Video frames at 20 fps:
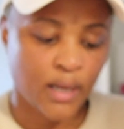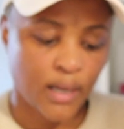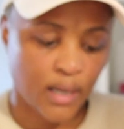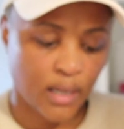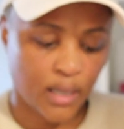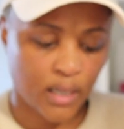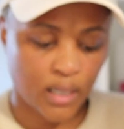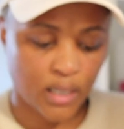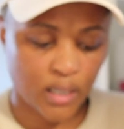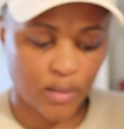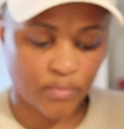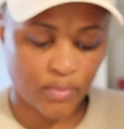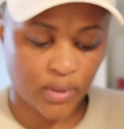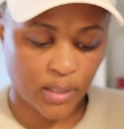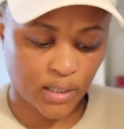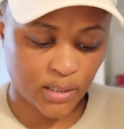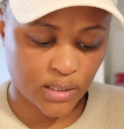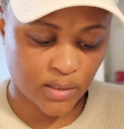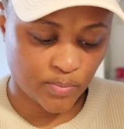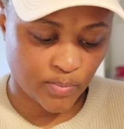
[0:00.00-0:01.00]
Um,
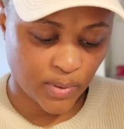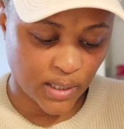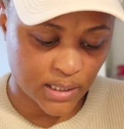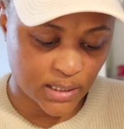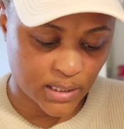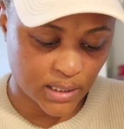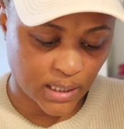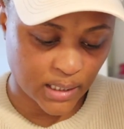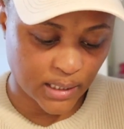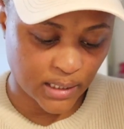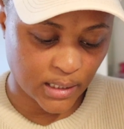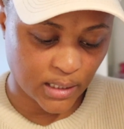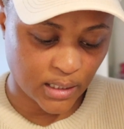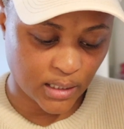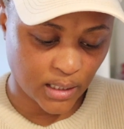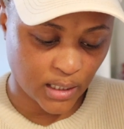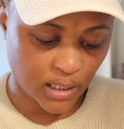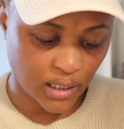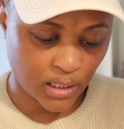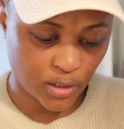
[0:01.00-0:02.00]
it's basically
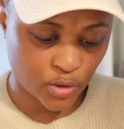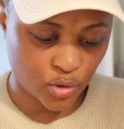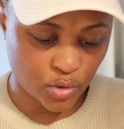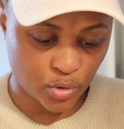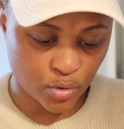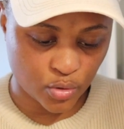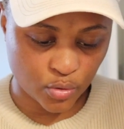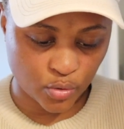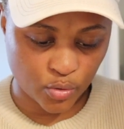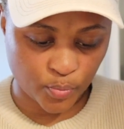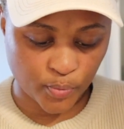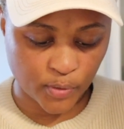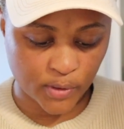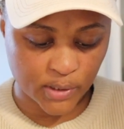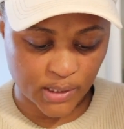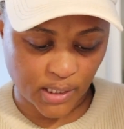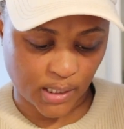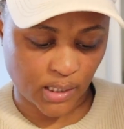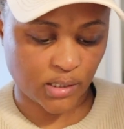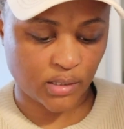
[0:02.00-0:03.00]
there to
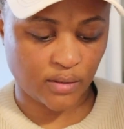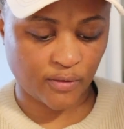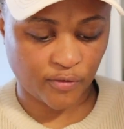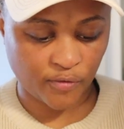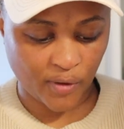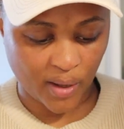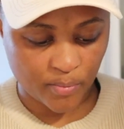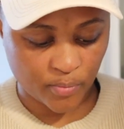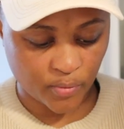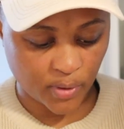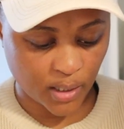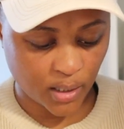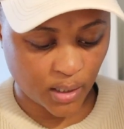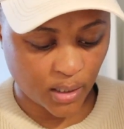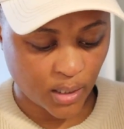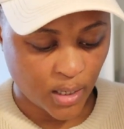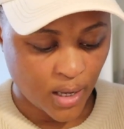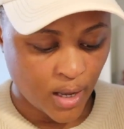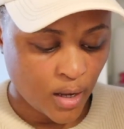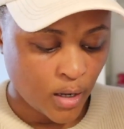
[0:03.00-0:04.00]
protect the
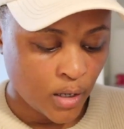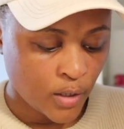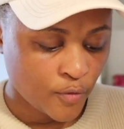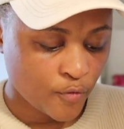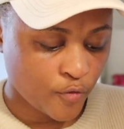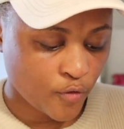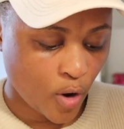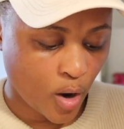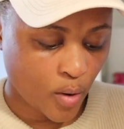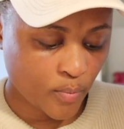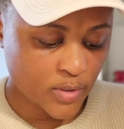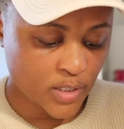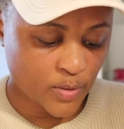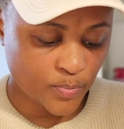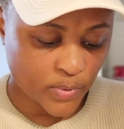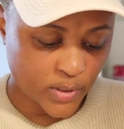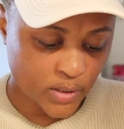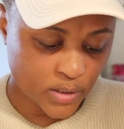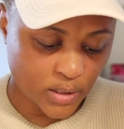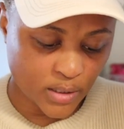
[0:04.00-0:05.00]
fabric from
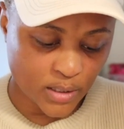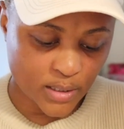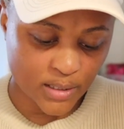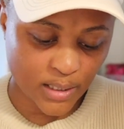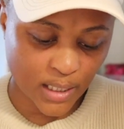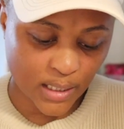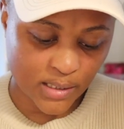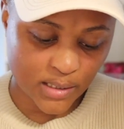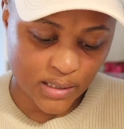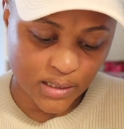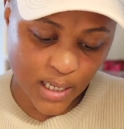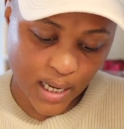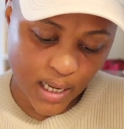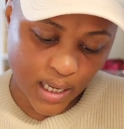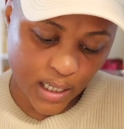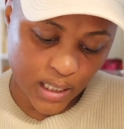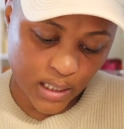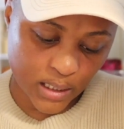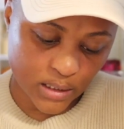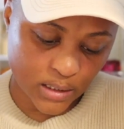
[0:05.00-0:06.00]
spills and
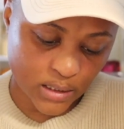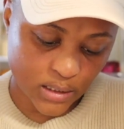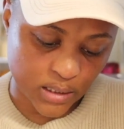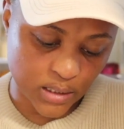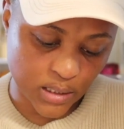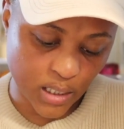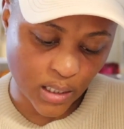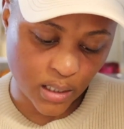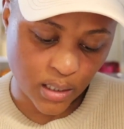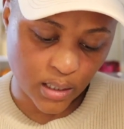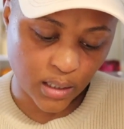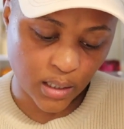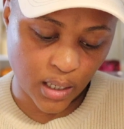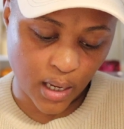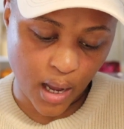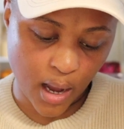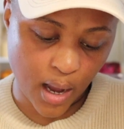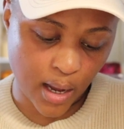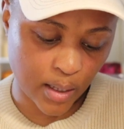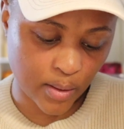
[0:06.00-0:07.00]
stains.
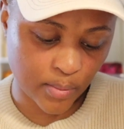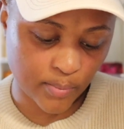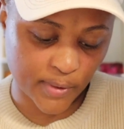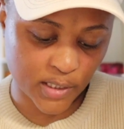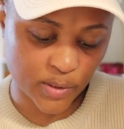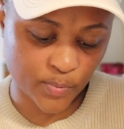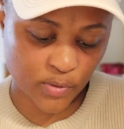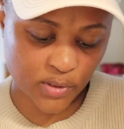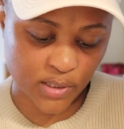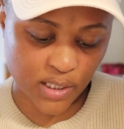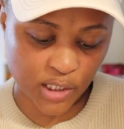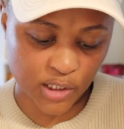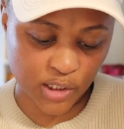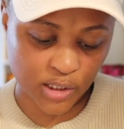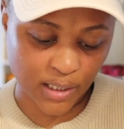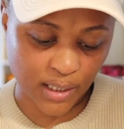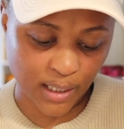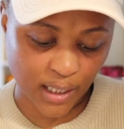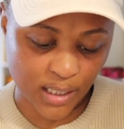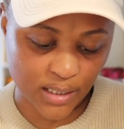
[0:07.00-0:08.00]
Um, it's
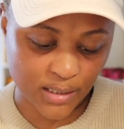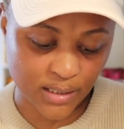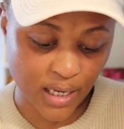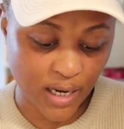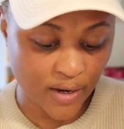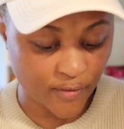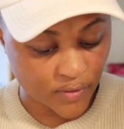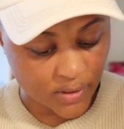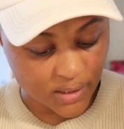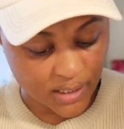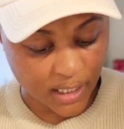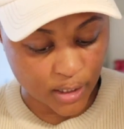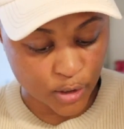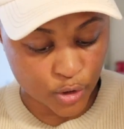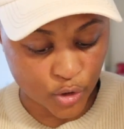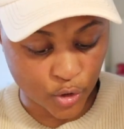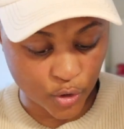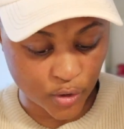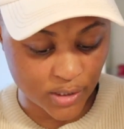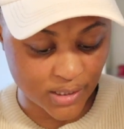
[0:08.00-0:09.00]
protection against everyday
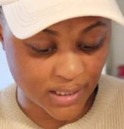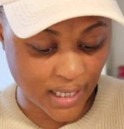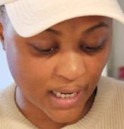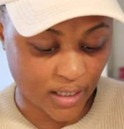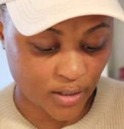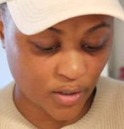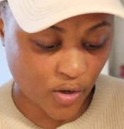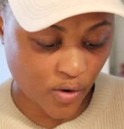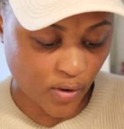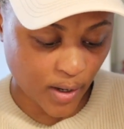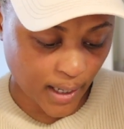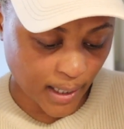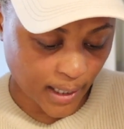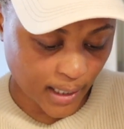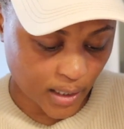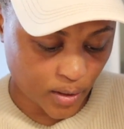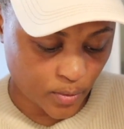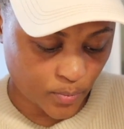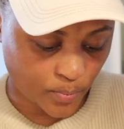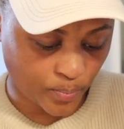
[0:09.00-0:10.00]
dirt and
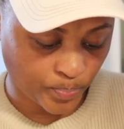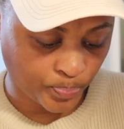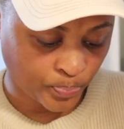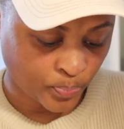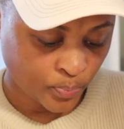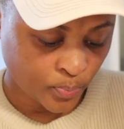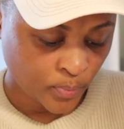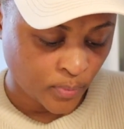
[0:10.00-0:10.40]
grime.